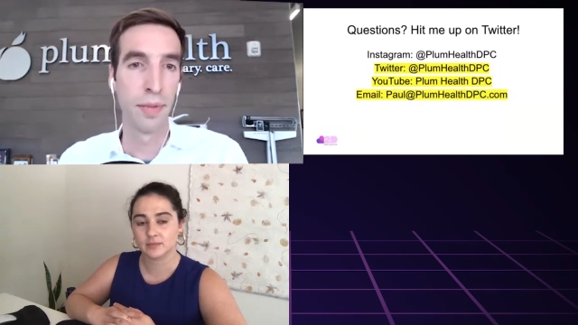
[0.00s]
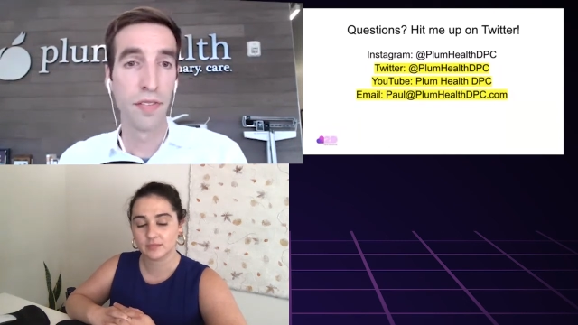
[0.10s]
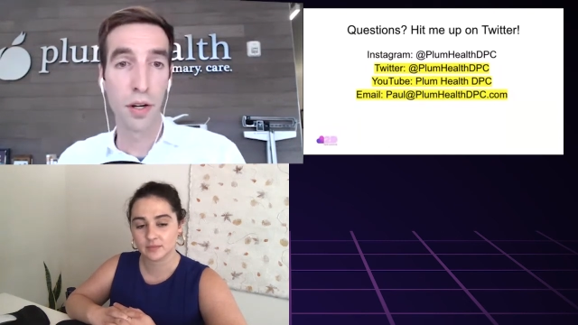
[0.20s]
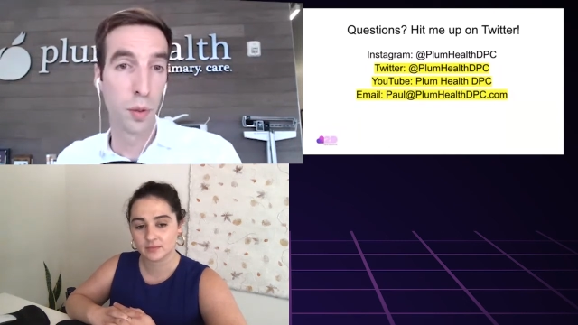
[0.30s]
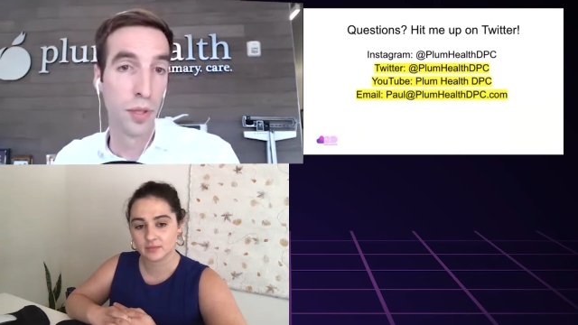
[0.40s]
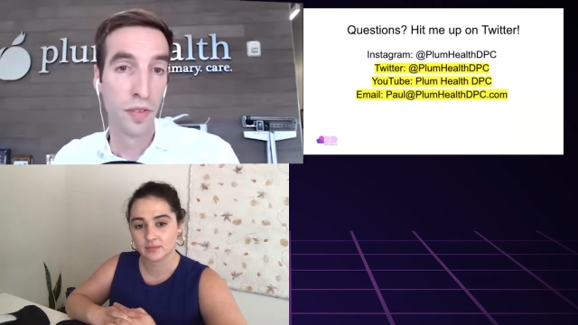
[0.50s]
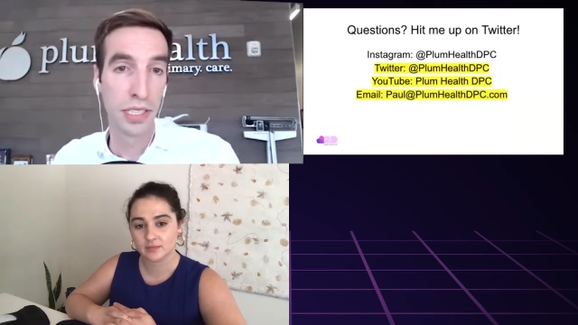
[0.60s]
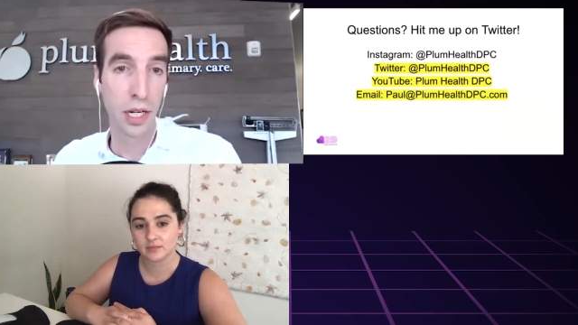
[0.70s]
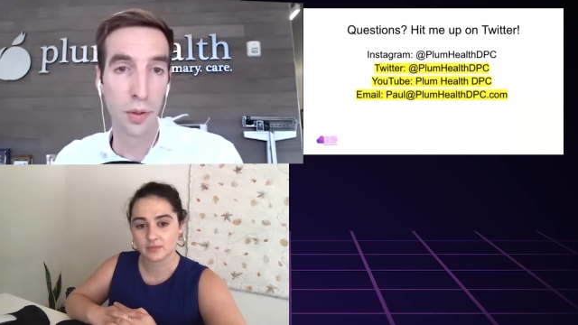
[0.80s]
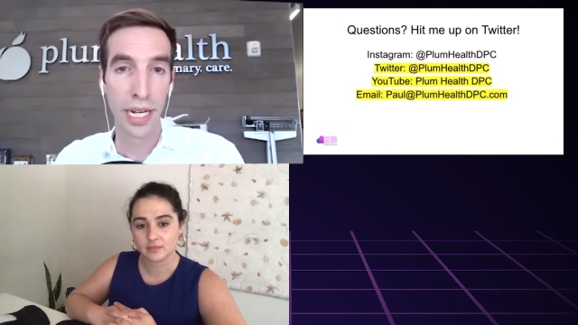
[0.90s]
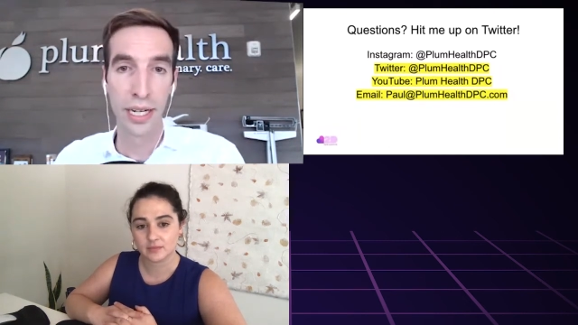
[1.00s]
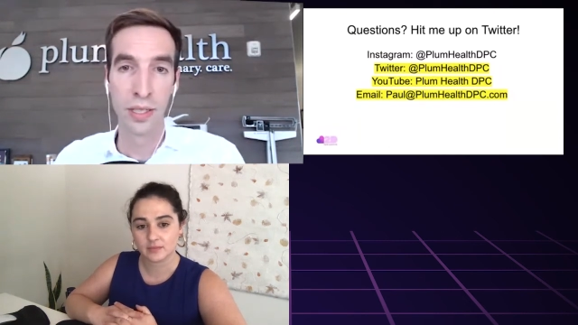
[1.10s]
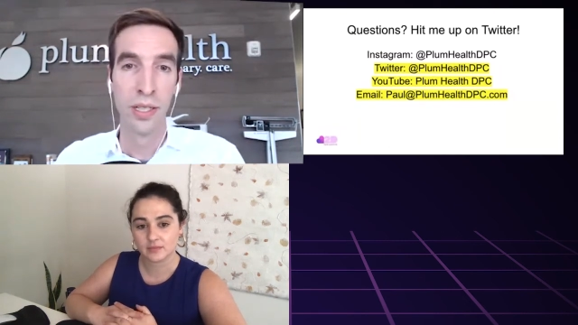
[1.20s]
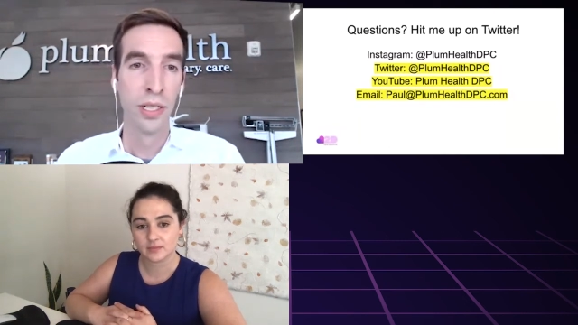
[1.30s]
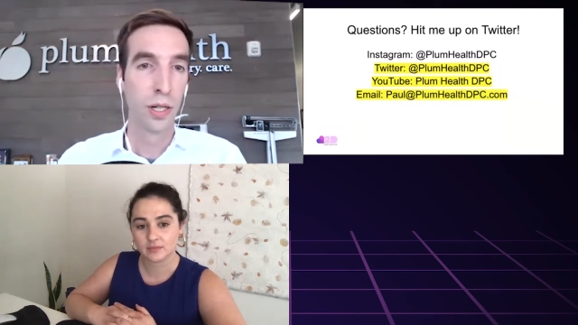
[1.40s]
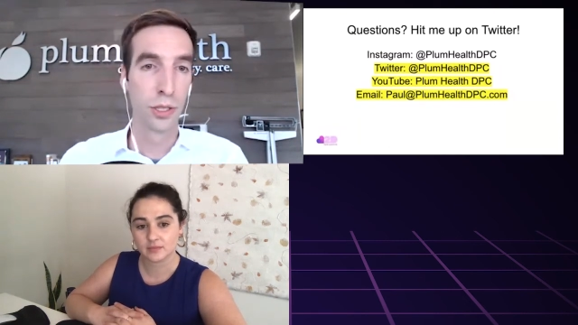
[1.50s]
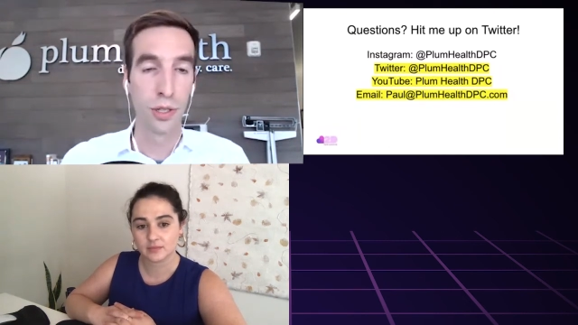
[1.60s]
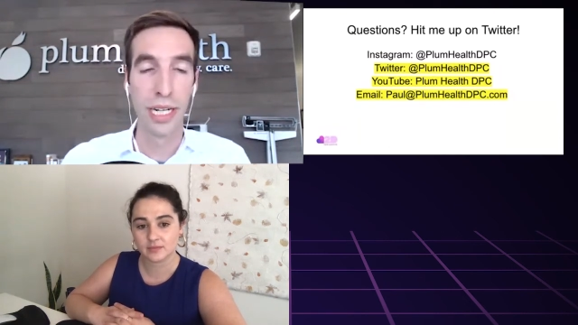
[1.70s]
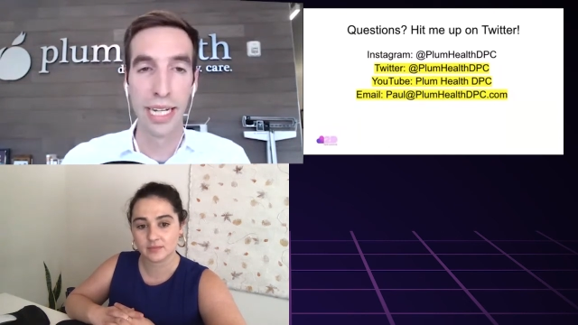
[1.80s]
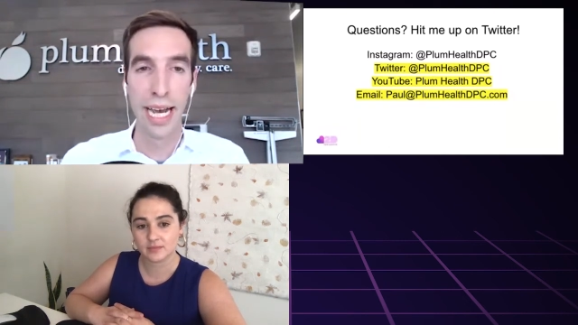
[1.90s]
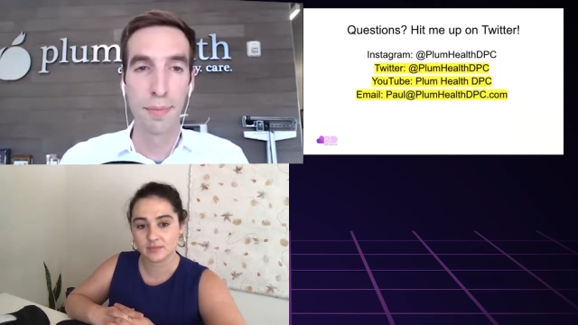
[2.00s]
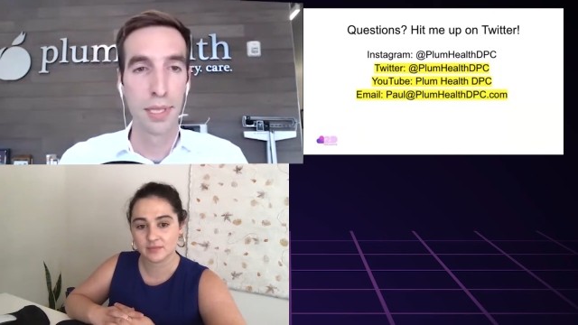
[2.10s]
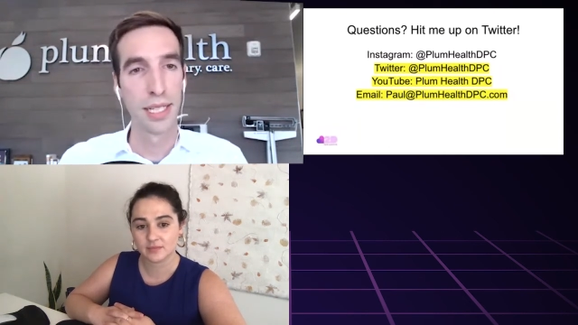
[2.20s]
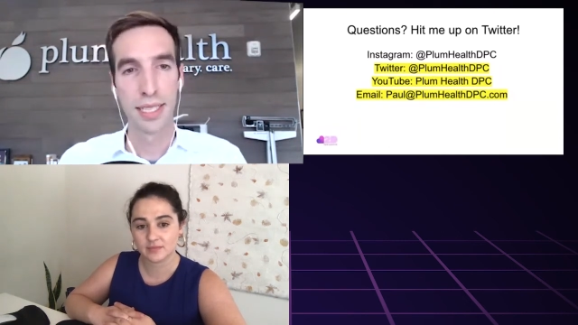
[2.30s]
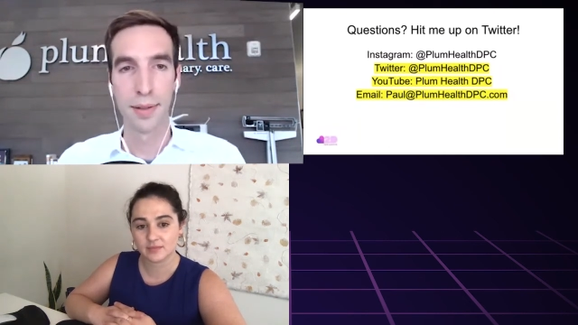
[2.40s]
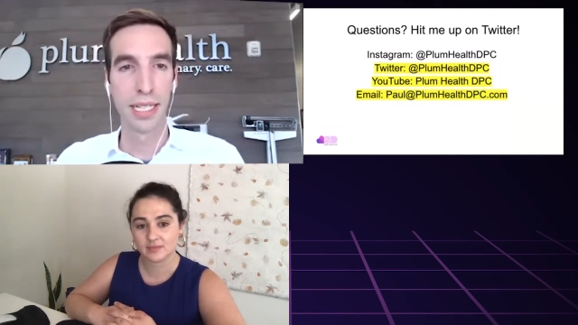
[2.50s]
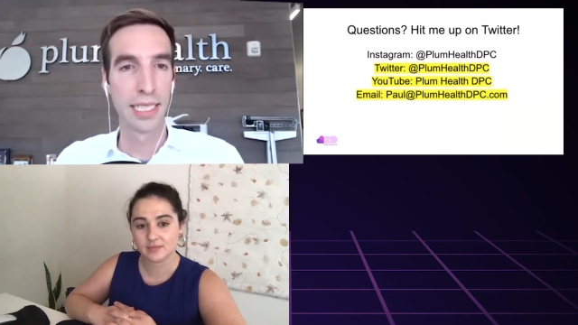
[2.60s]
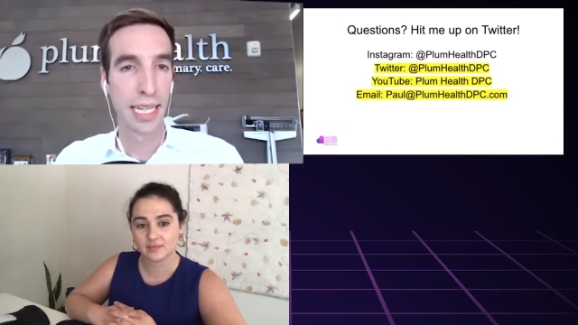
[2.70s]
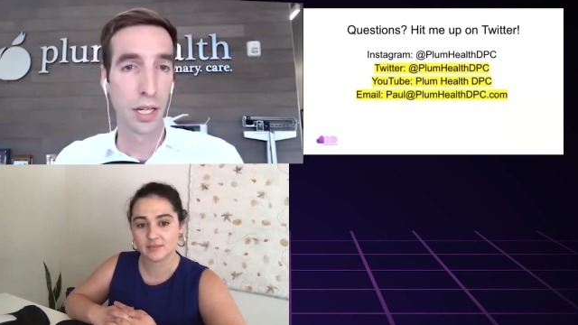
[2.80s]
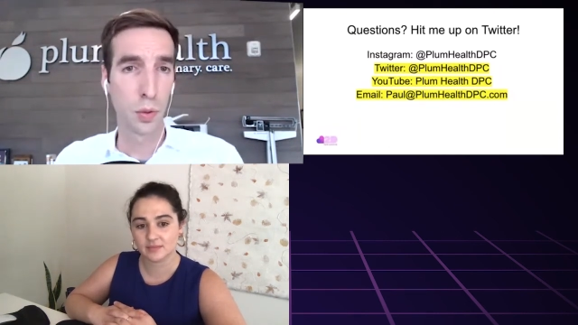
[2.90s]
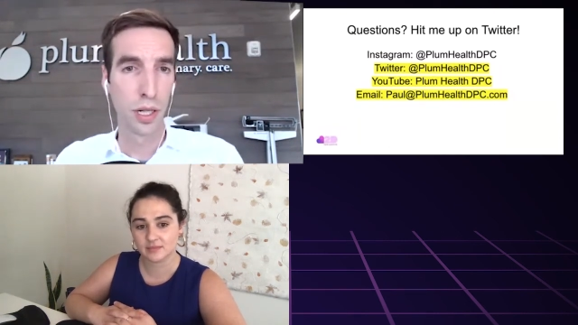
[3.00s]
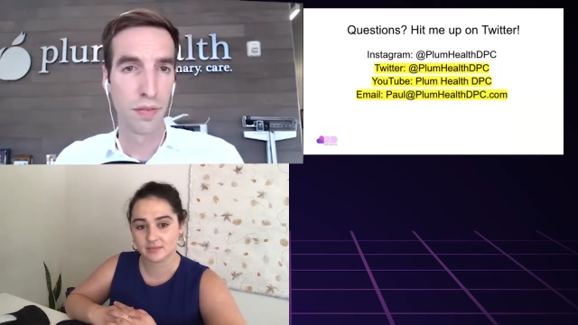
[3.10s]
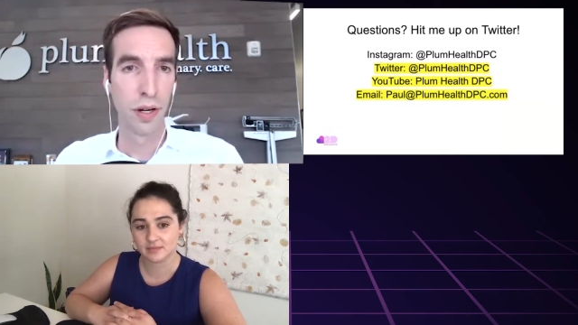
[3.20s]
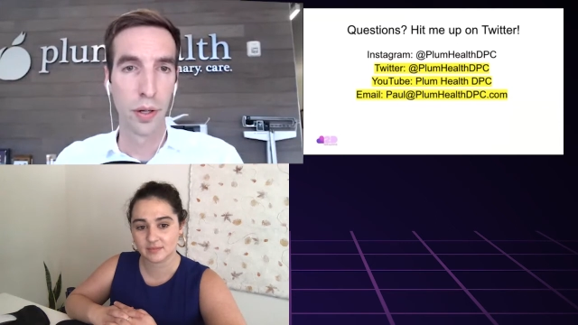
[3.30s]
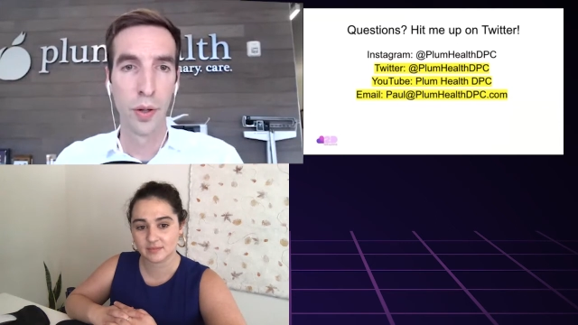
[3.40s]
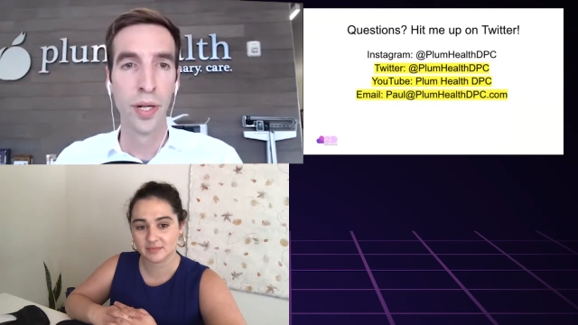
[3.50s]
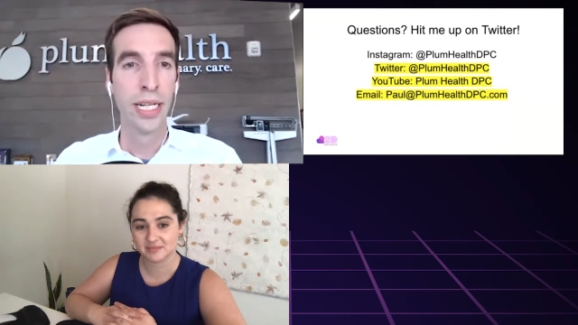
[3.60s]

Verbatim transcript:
Speaker 1: If I remove a toenail or drain an abscess, I'm going to take a quick photo.